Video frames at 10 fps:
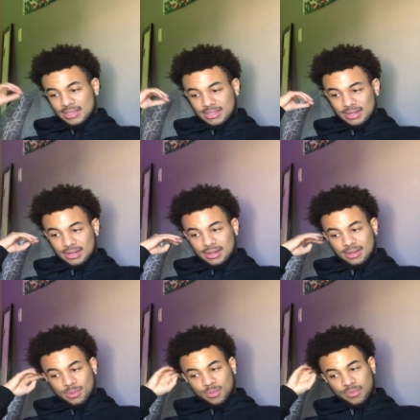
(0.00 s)

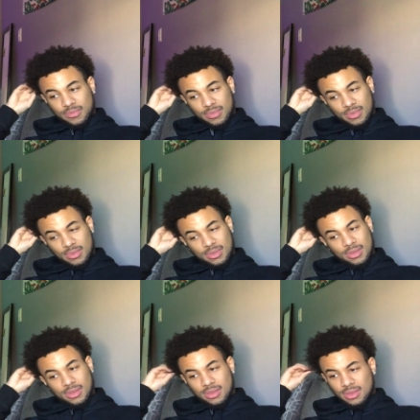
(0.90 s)
Now, that is a
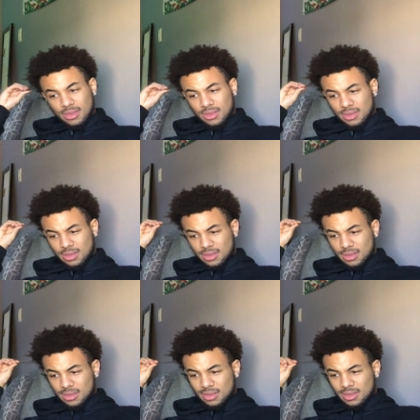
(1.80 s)
skill I would
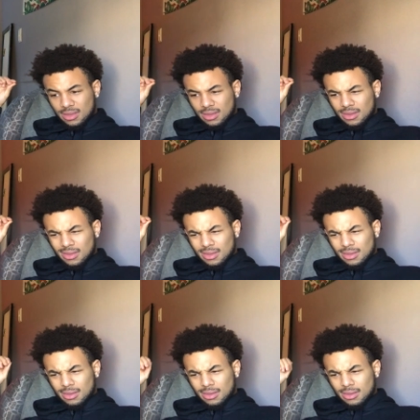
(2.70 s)
definitely
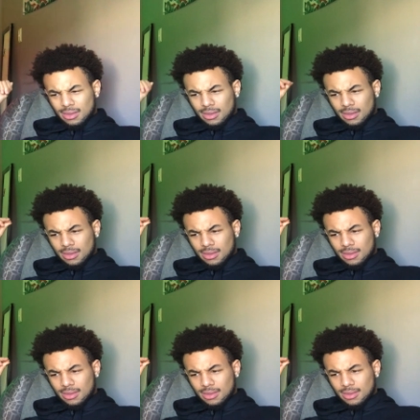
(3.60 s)
love to
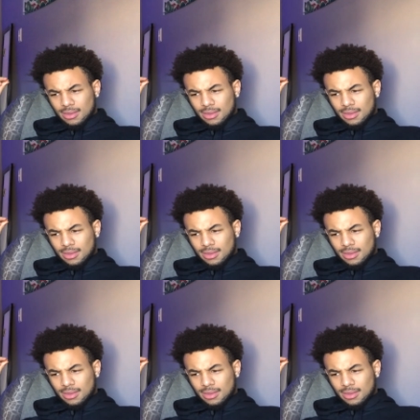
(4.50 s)
acquire.